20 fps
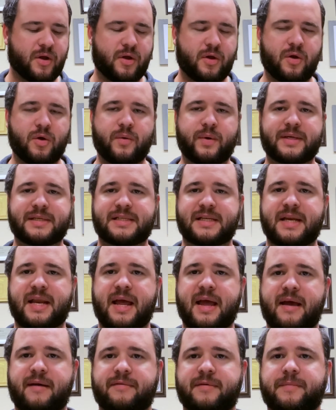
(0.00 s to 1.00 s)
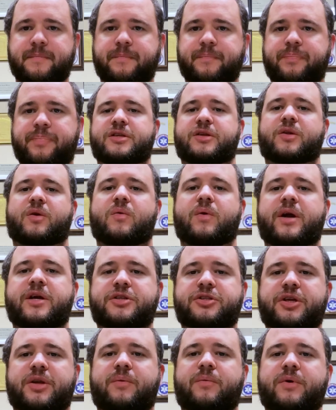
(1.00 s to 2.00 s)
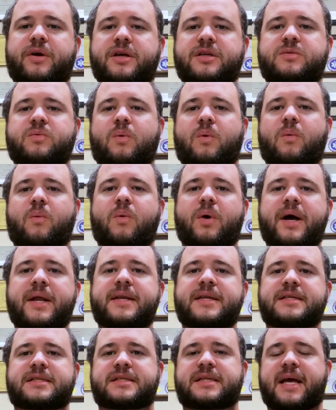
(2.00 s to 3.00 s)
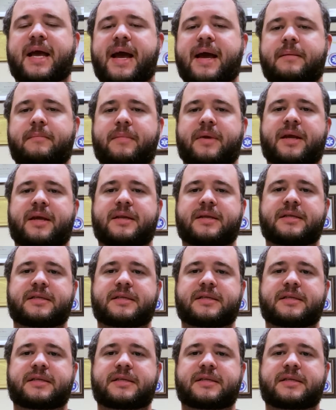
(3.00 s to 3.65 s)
who is in heaven." So the question was, well, what does that mean?